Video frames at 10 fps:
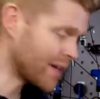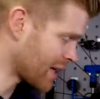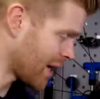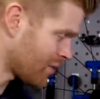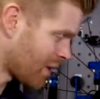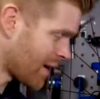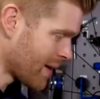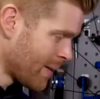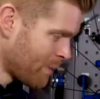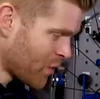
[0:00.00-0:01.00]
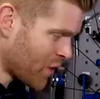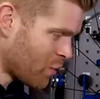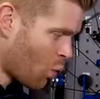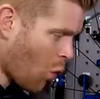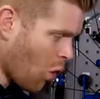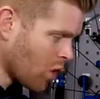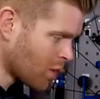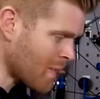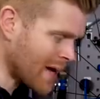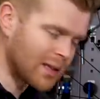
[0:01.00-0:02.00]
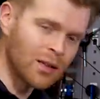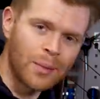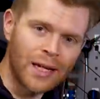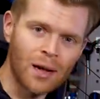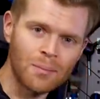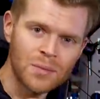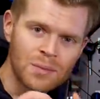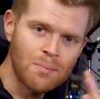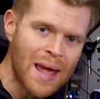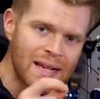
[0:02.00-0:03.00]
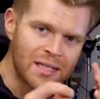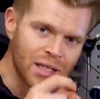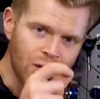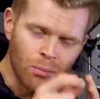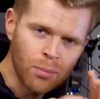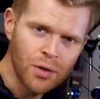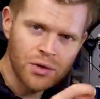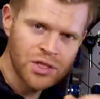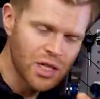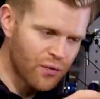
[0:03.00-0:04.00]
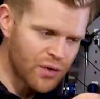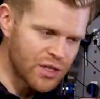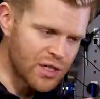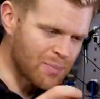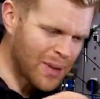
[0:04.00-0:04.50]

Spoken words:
It's kind of like the worn metal becomes mated on both surfaces,